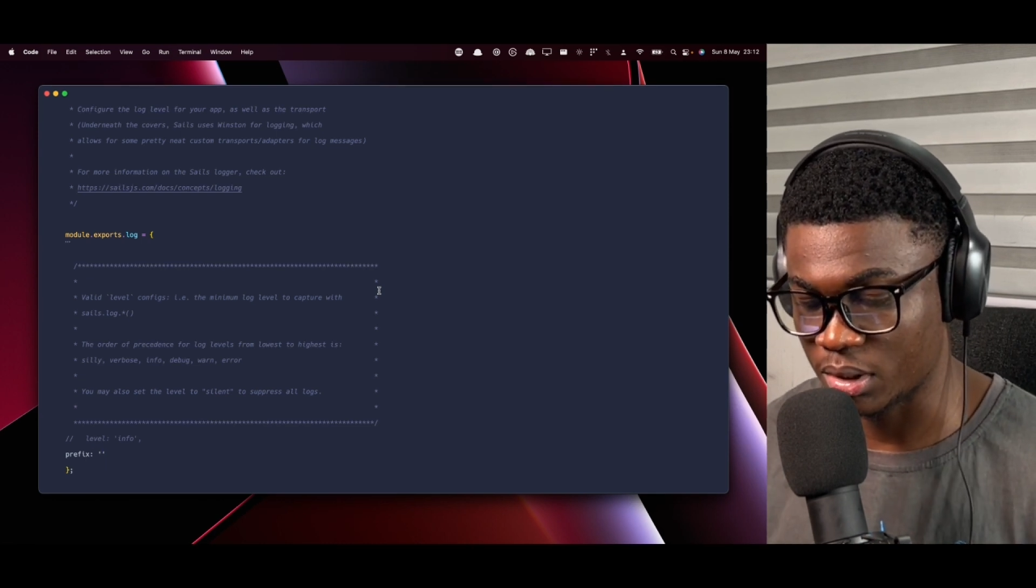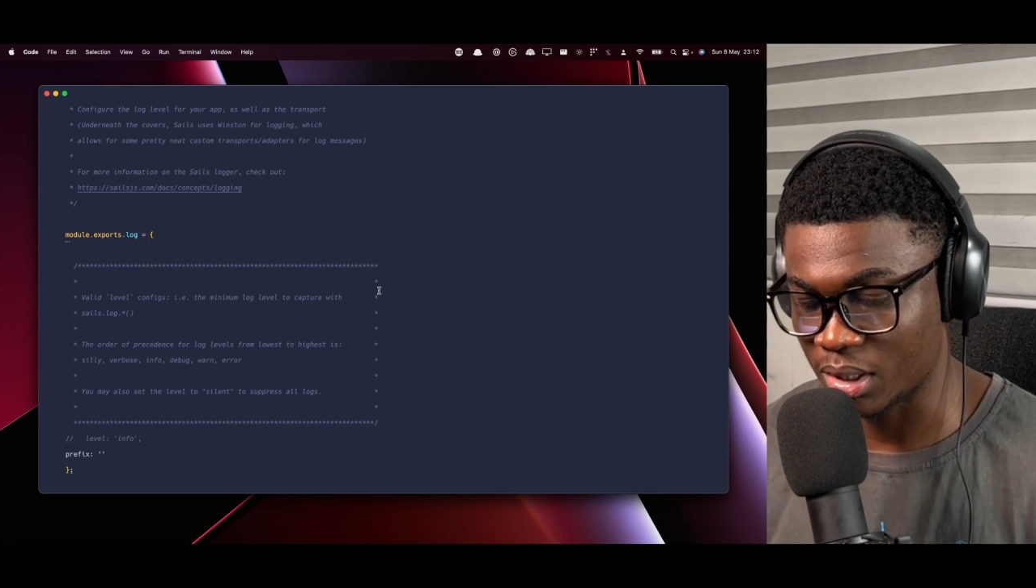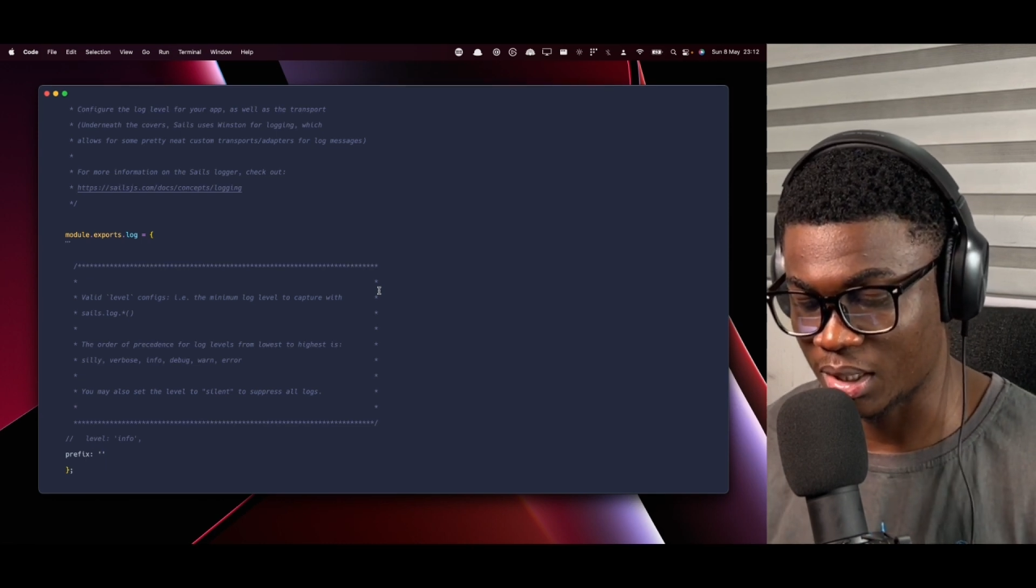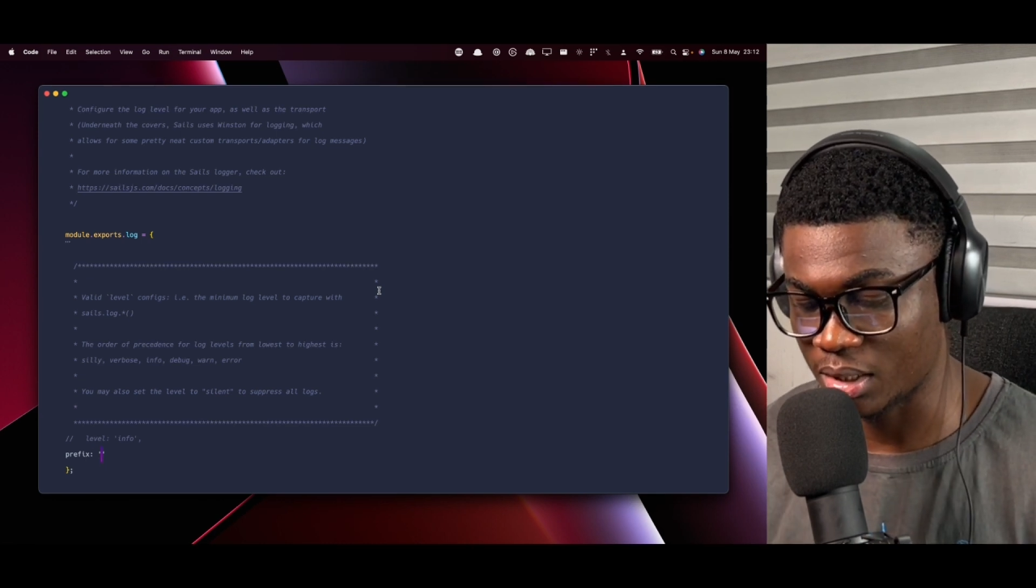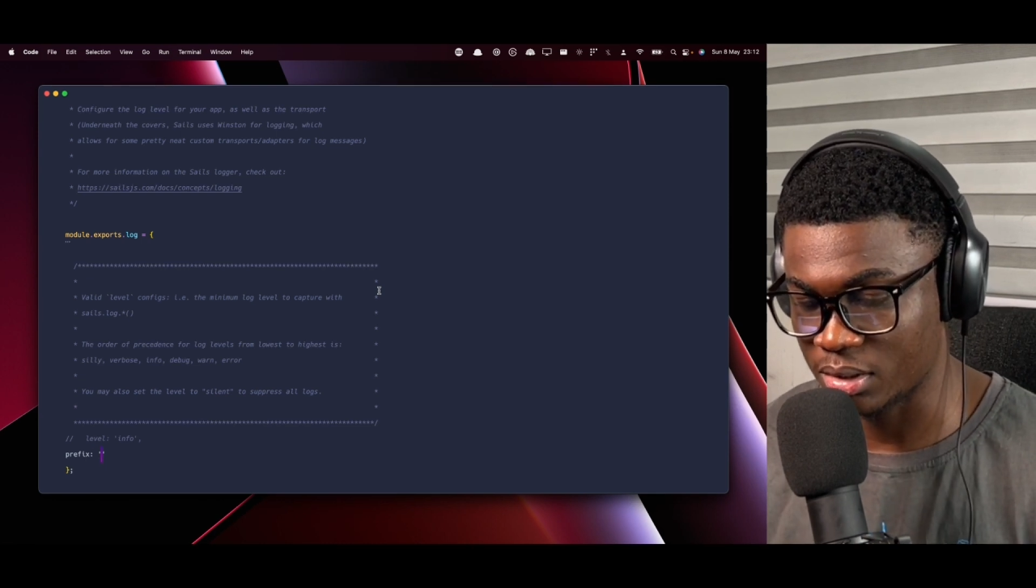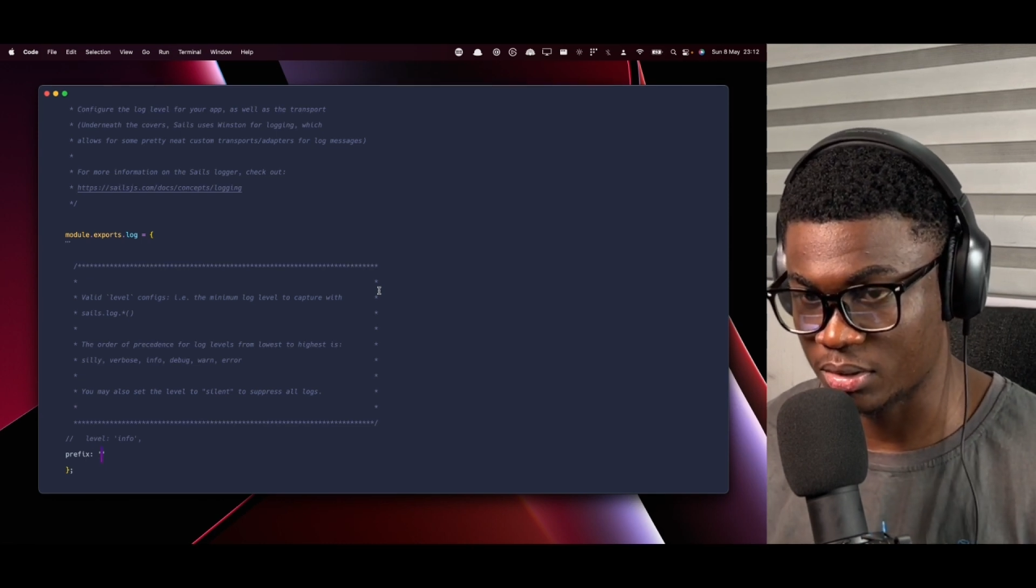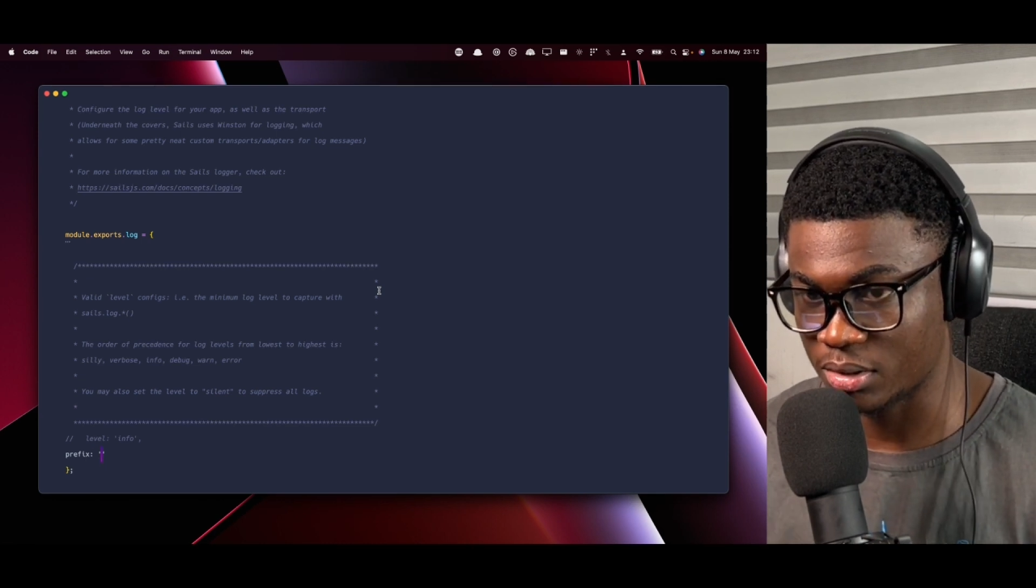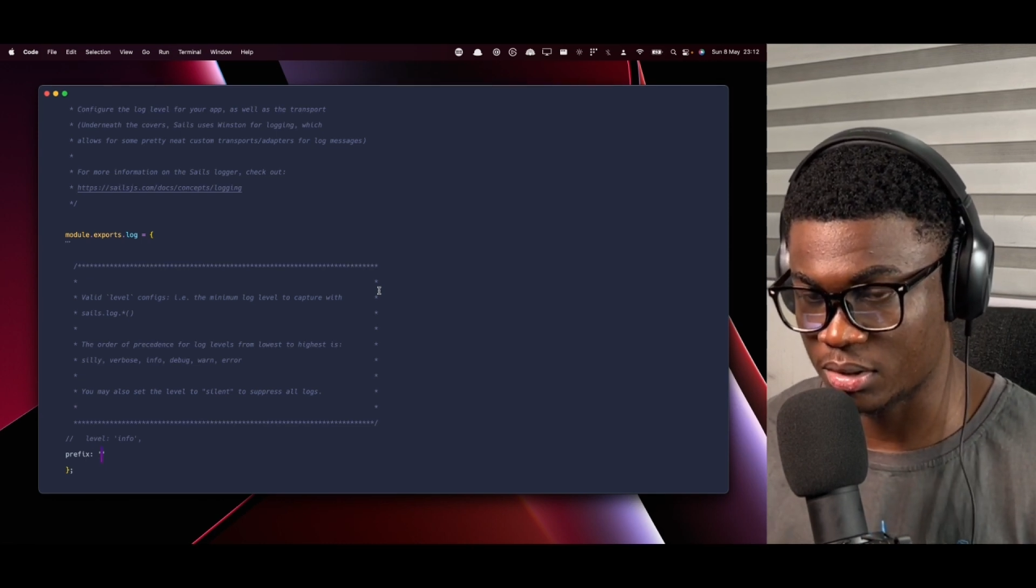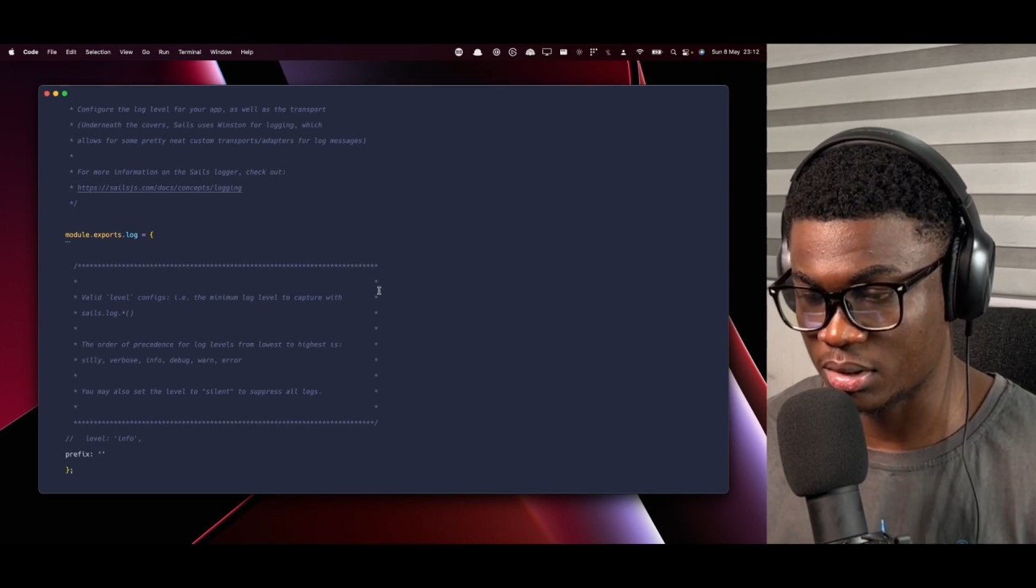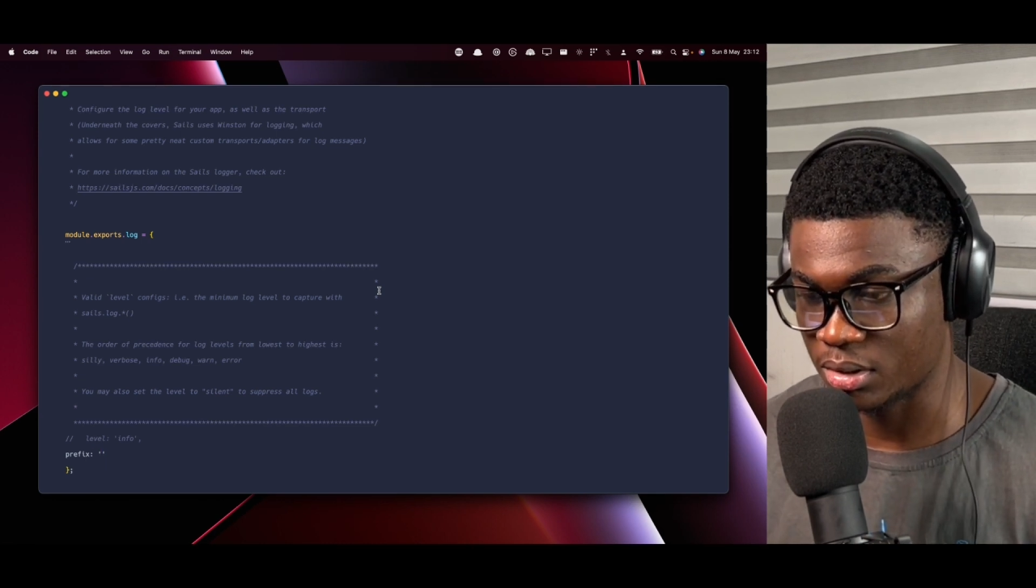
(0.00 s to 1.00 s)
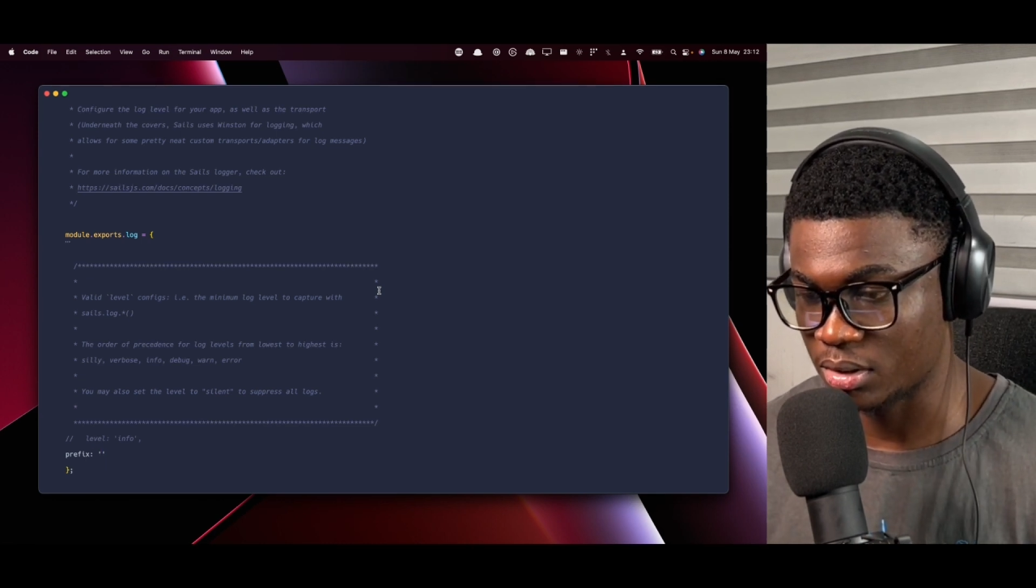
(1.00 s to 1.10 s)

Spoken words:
anything